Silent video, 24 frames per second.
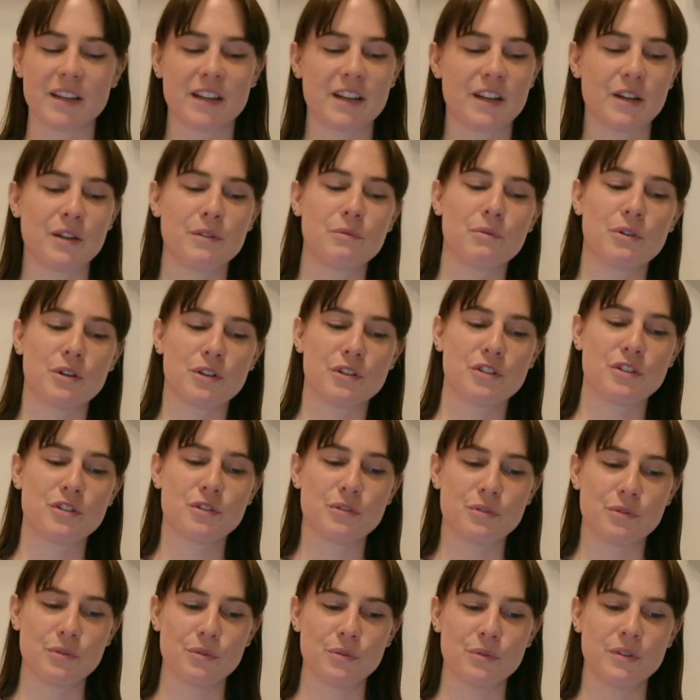And I want
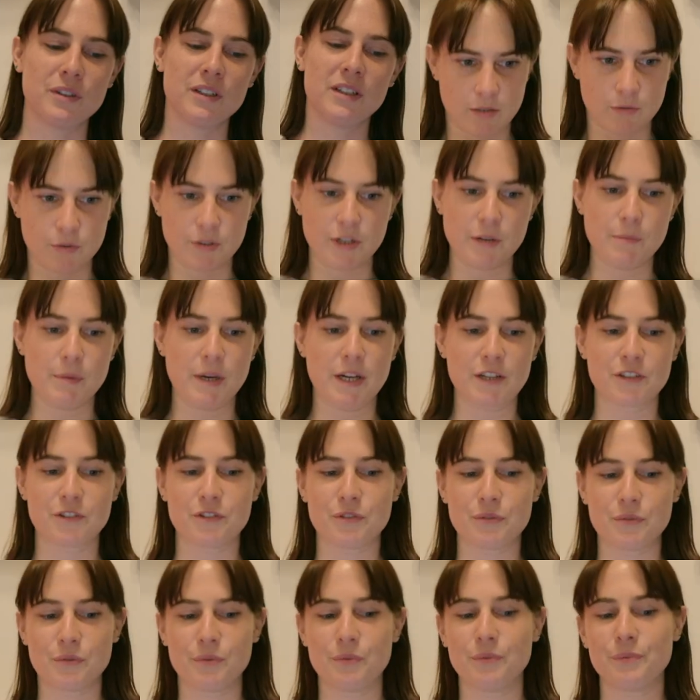to get back
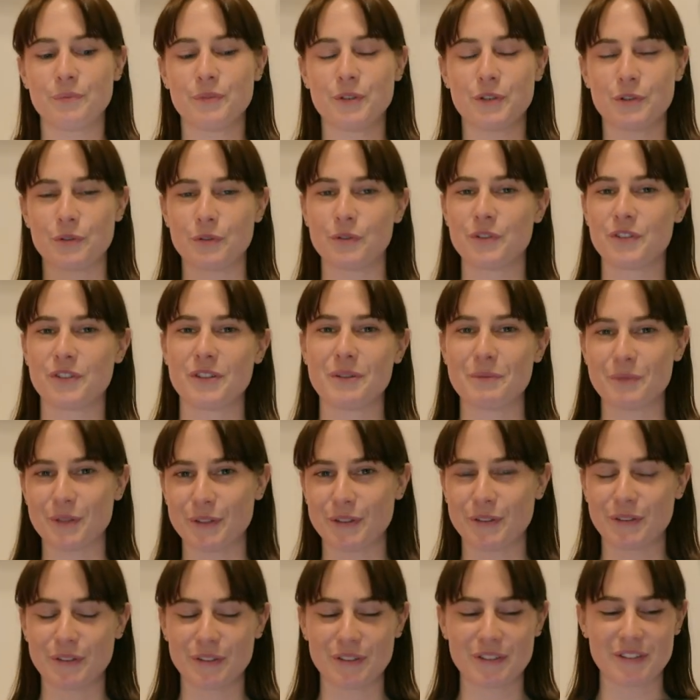to, you know,
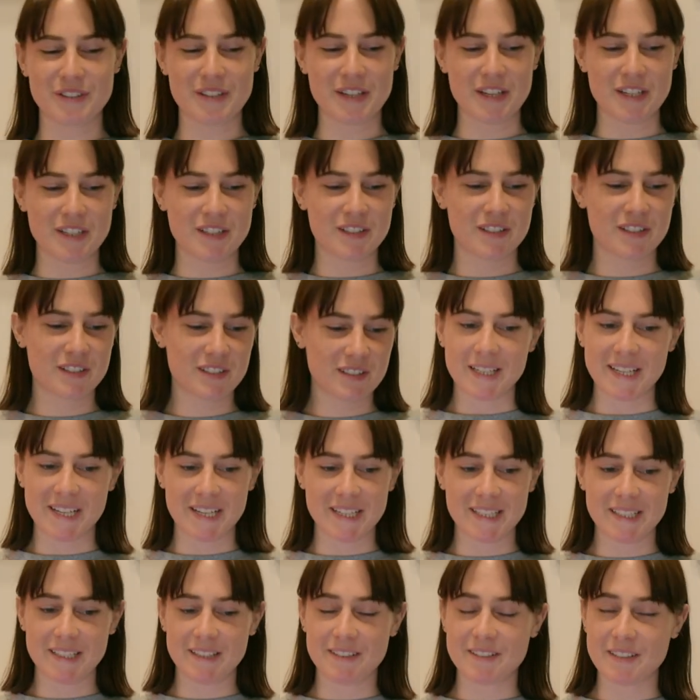similar states. Get
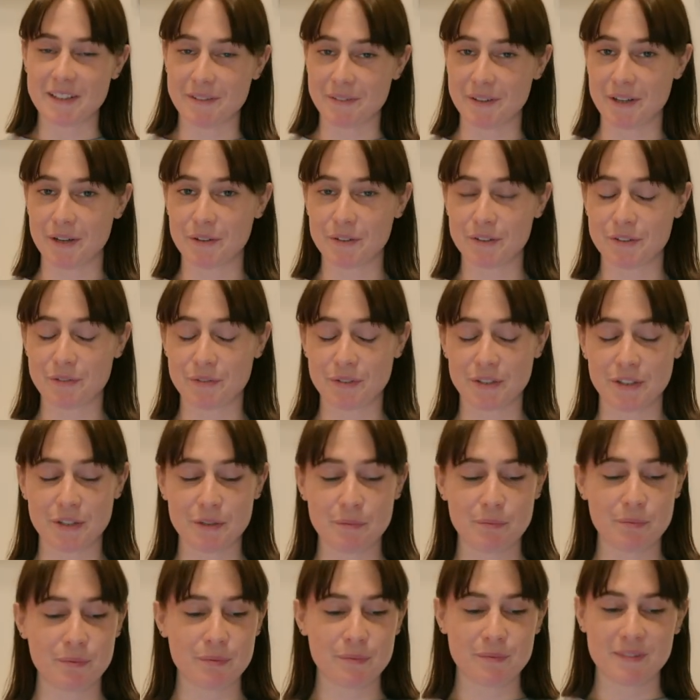at least 7 hours of
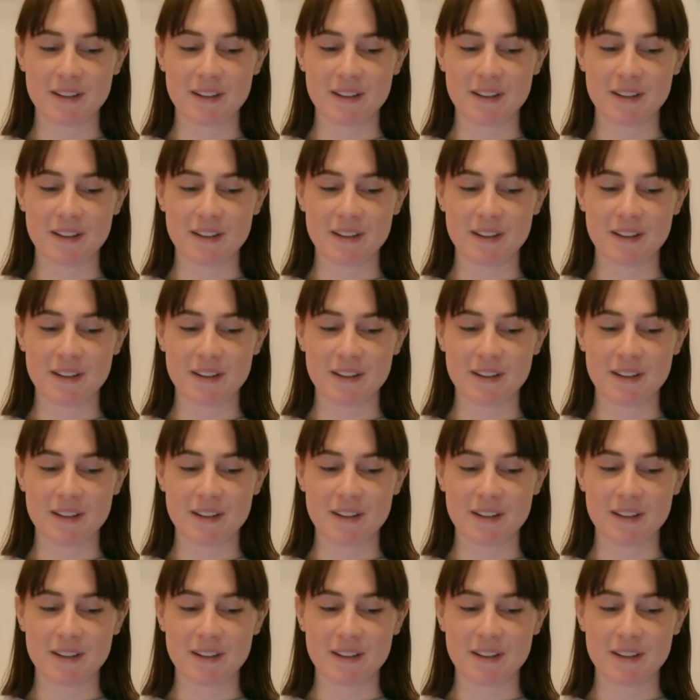sleep.